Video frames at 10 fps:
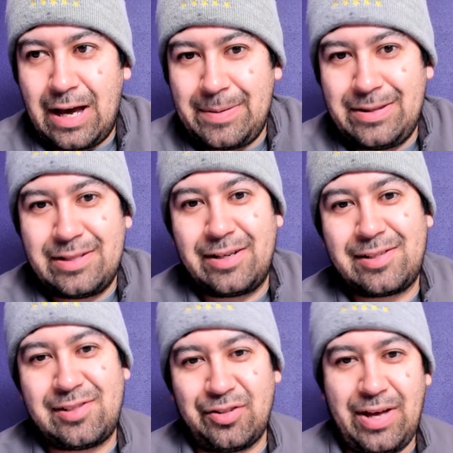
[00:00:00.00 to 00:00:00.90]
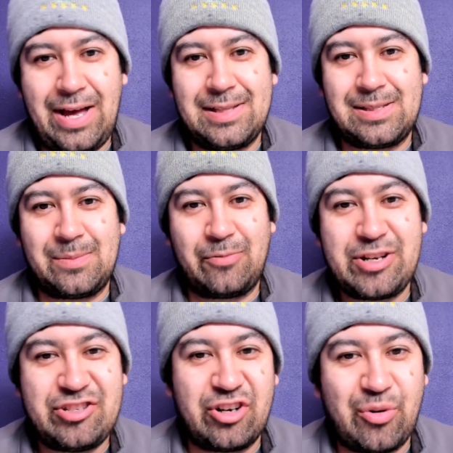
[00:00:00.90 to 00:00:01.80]
I mean, the Ducks still had some
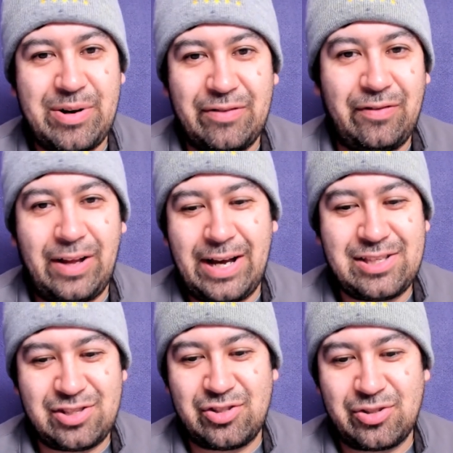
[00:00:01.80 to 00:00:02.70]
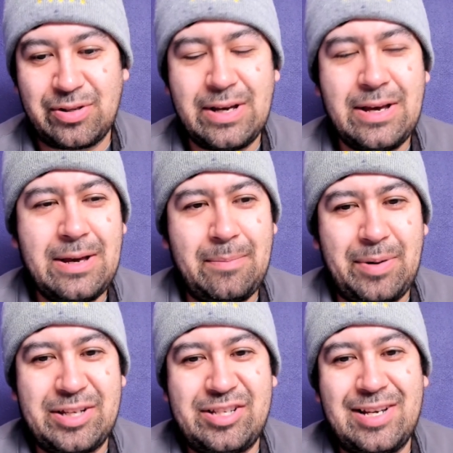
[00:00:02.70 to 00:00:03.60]
rejiggering of lines to do,
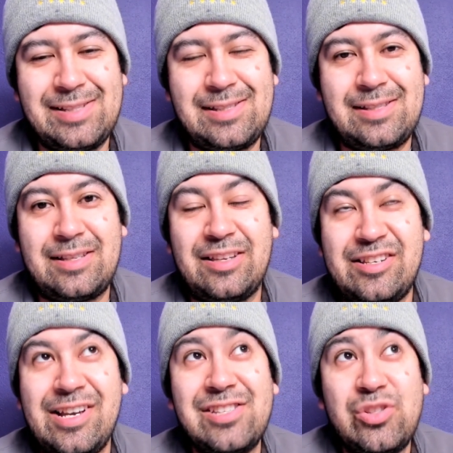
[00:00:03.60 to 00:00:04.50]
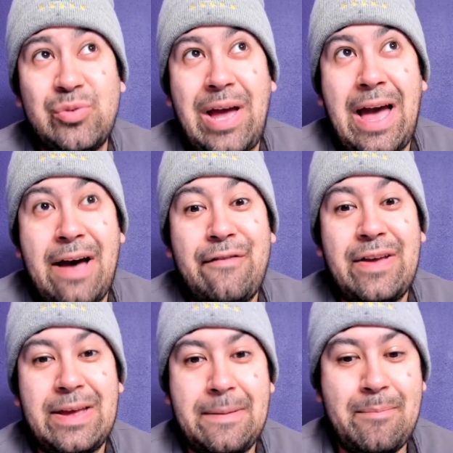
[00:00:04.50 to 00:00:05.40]
but just to have
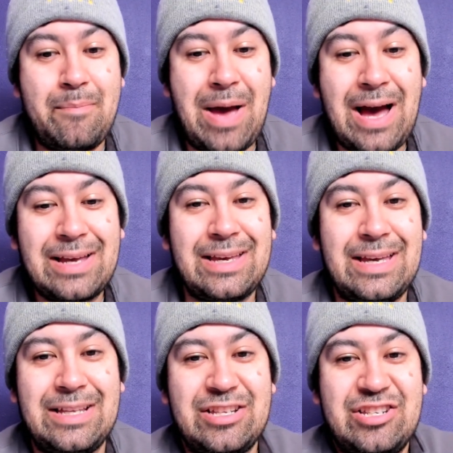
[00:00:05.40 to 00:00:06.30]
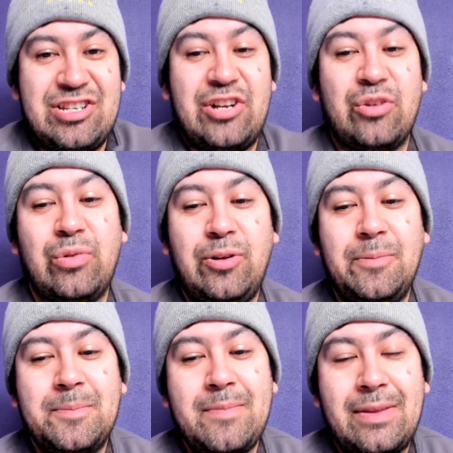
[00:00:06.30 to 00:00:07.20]
him back in
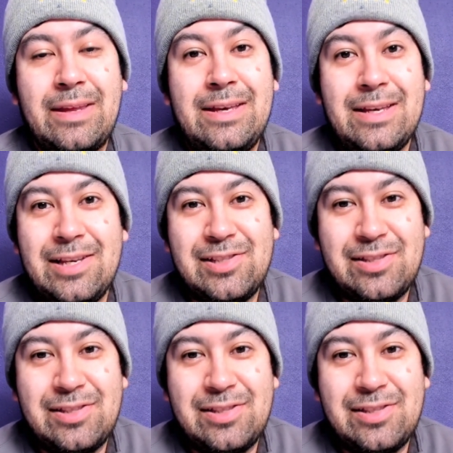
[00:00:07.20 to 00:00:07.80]
general is